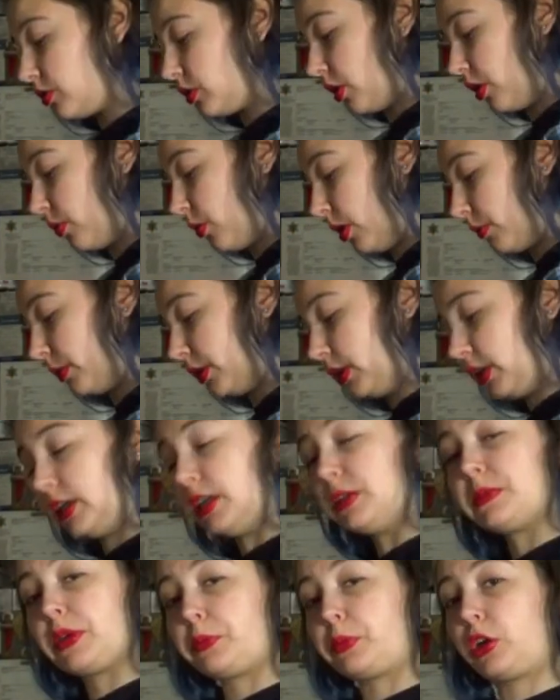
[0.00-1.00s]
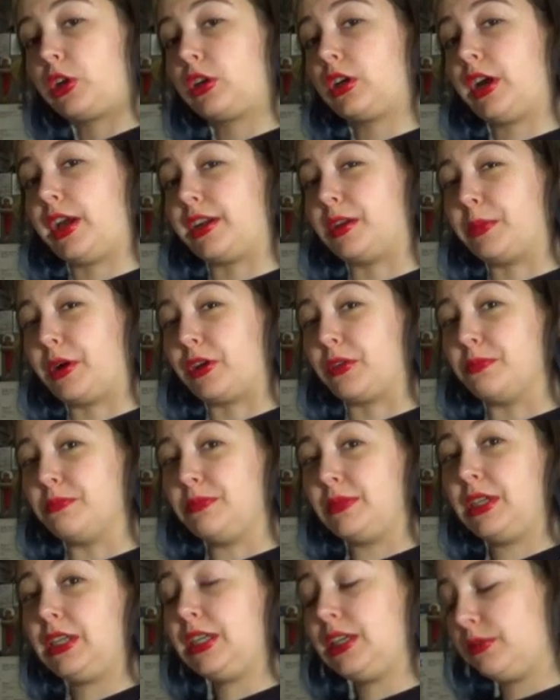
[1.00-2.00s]
So I'm gonna keep my burner at about a
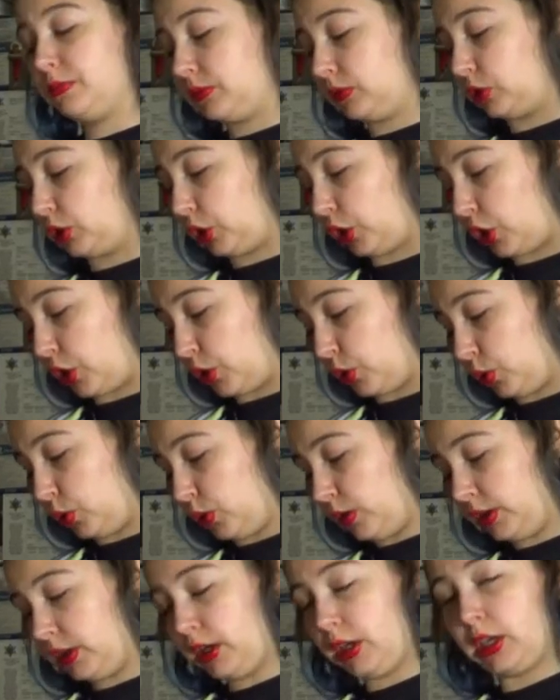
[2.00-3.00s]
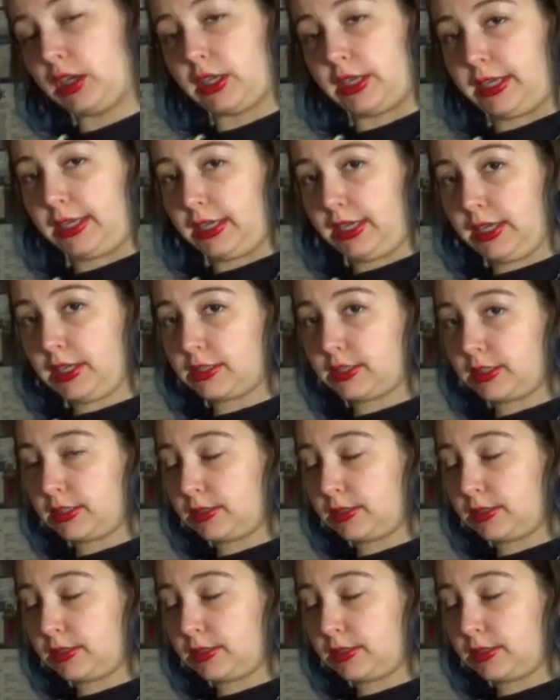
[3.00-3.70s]
medium-low heat.